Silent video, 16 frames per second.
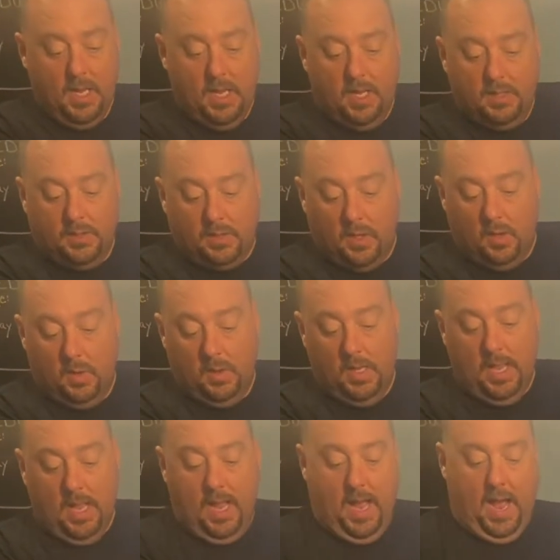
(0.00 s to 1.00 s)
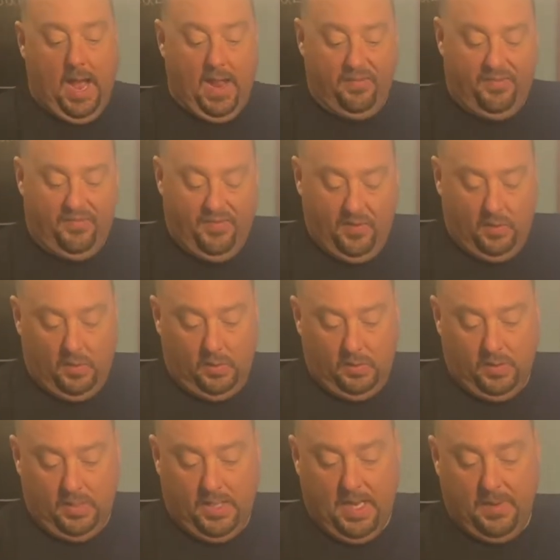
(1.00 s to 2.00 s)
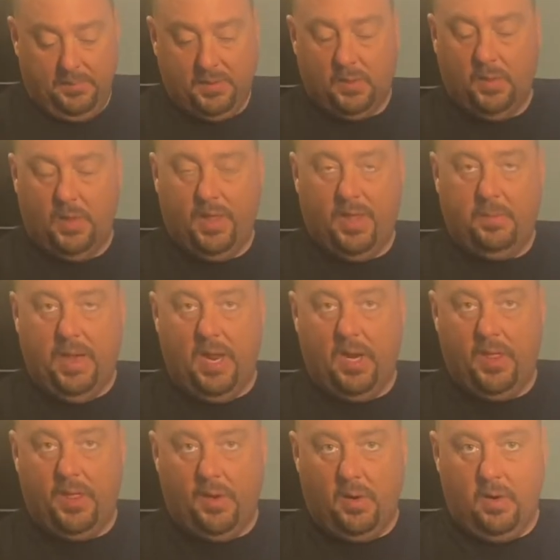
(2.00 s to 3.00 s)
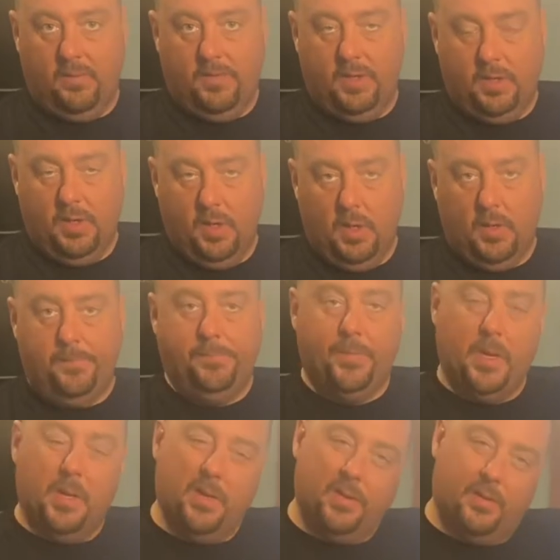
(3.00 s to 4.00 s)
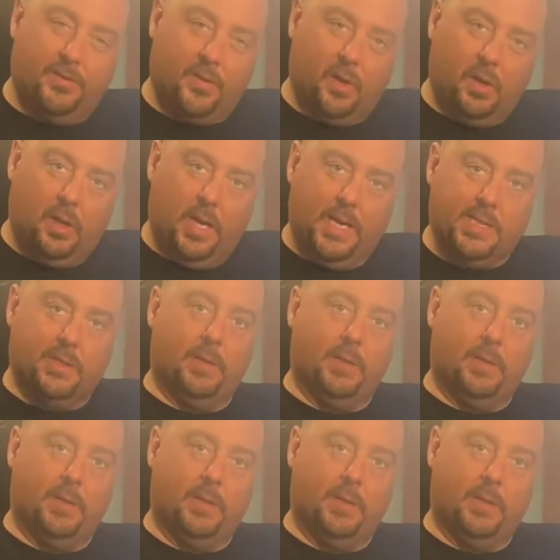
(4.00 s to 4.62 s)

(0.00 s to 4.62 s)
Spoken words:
So I fill the cups with about a third of the dirt, the fertilizer